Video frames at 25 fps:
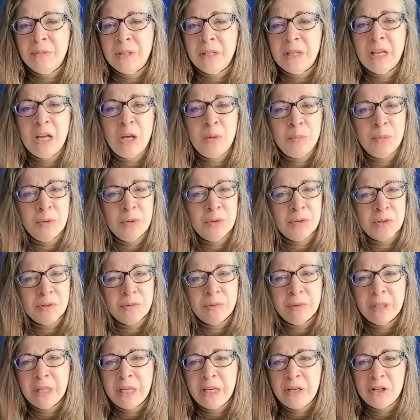couple's
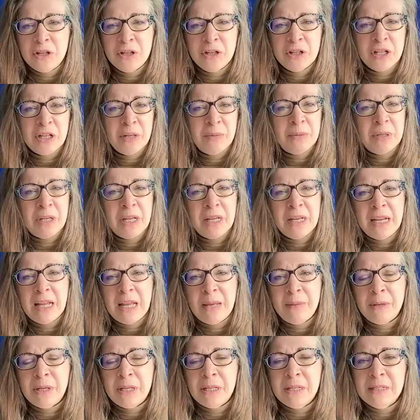relationship
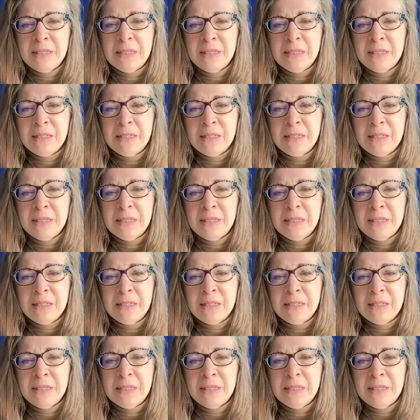dynamic